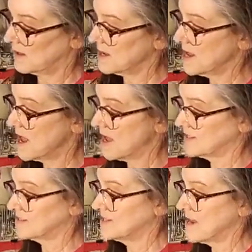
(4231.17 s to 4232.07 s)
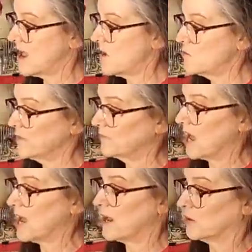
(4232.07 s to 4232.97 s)
Yes, now we've
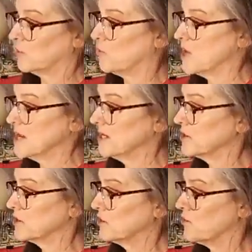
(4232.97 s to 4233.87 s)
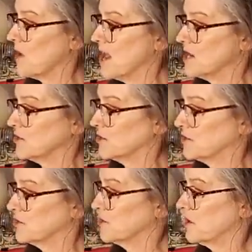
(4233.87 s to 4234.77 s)
got a greenish,
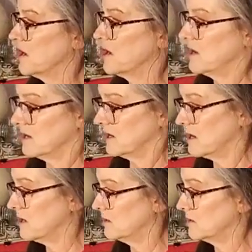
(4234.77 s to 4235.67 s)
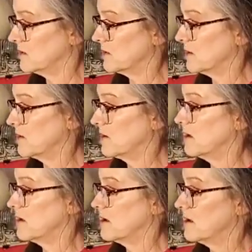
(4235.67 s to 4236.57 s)
grayish color.
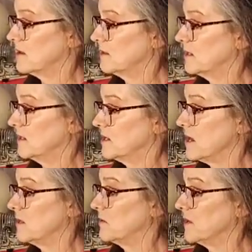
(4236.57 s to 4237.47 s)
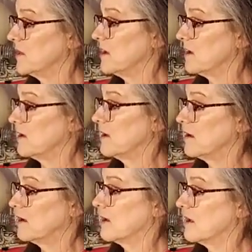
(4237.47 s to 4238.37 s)
A little yellow in there.
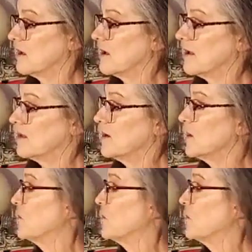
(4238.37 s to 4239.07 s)
There